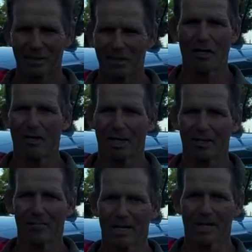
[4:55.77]
No,
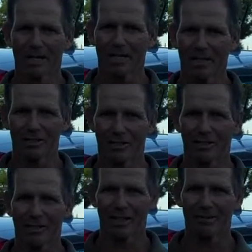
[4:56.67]
I'm not. No,
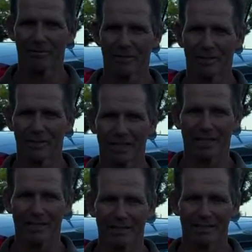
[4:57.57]
I feel.
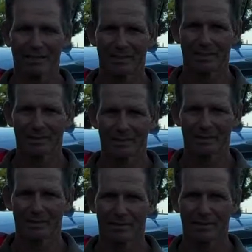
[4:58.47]
By far, or you
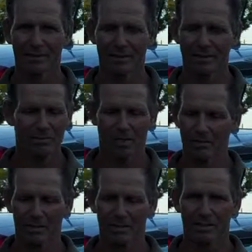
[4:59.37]
know, What do you
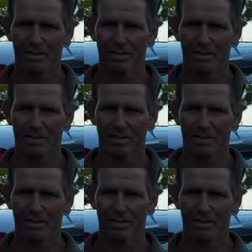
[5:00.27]
think?